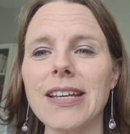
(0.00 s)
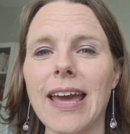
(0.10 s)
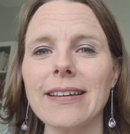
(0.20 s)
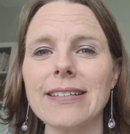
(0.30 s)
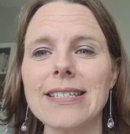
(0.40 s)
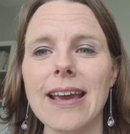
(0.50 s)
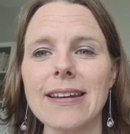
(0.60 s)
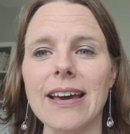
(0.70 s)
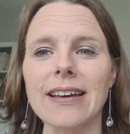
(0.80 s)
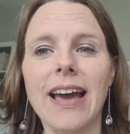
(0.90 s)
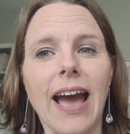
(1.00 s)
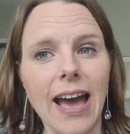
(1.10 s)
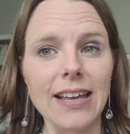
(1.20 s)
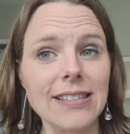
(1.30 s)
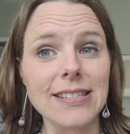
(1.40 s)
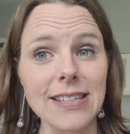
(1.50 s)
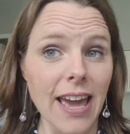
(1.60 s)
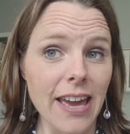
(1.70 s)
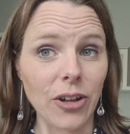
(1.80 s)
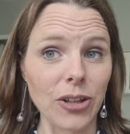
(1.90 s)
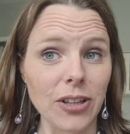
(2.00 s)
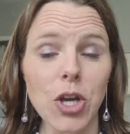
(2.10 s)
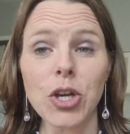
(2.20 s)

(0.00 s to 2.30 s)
getting data at scale,